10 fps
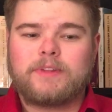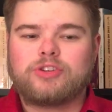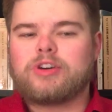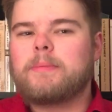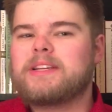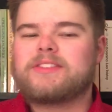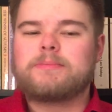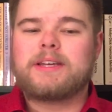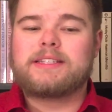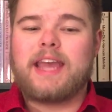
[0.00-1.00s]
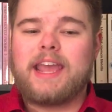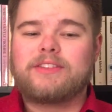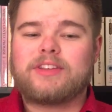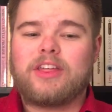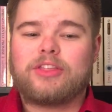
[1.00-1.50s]
Dramatism
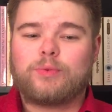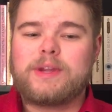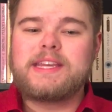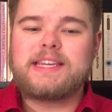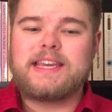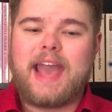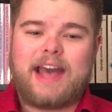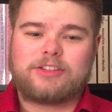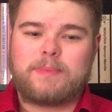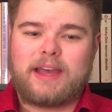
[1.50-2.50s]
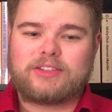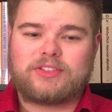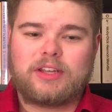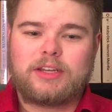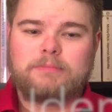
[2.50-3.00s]
contains three key
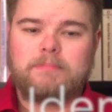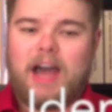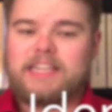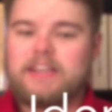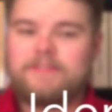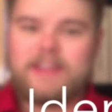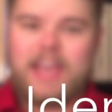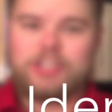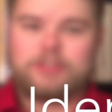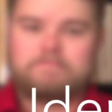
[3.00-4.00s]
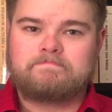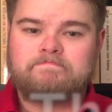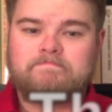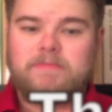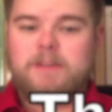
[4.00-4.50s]
aspects: identification,
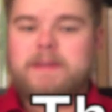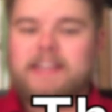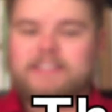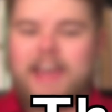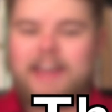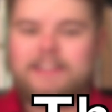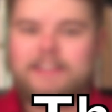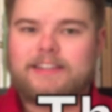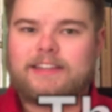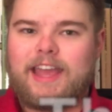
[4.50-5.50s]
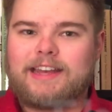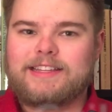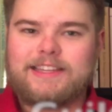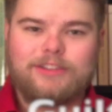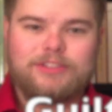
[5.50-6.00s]
the pentad,
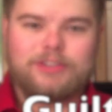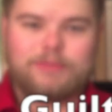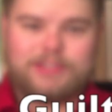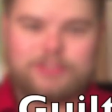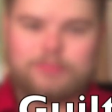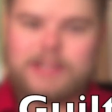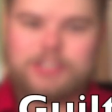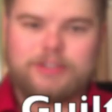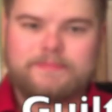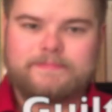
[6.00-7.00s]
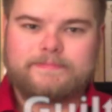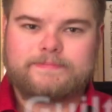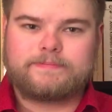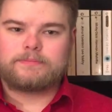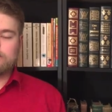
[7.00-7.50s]
and guilt restoration.
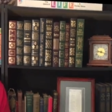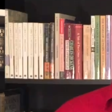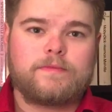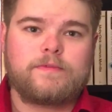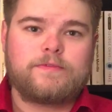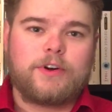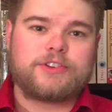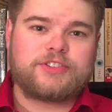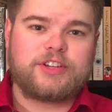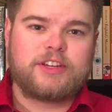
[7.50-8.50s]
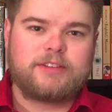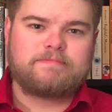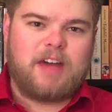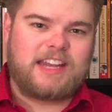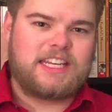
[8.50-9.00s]
First,
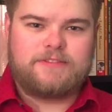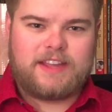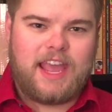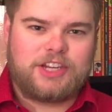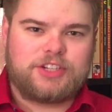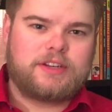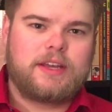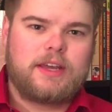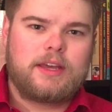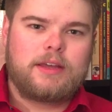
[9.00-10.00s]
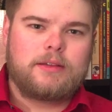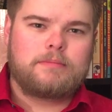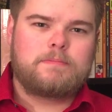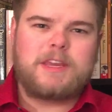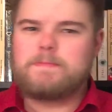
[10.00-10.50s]
identification.
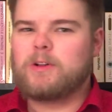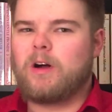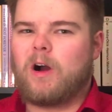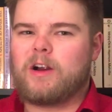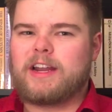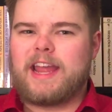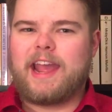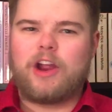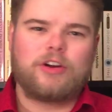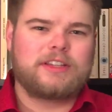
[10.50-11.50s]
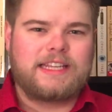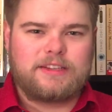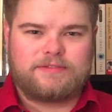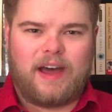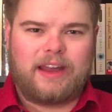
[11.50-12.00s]
People are inherently
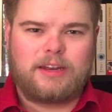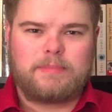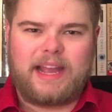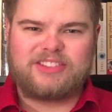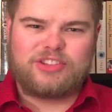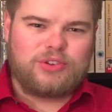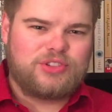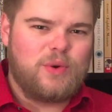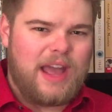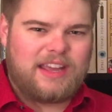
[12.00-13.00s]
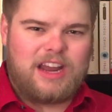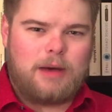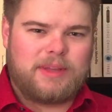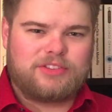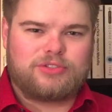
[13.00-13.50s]
divided by
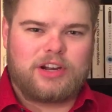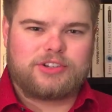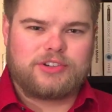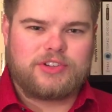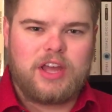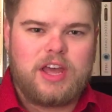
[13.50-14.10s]
socioeconomic structures,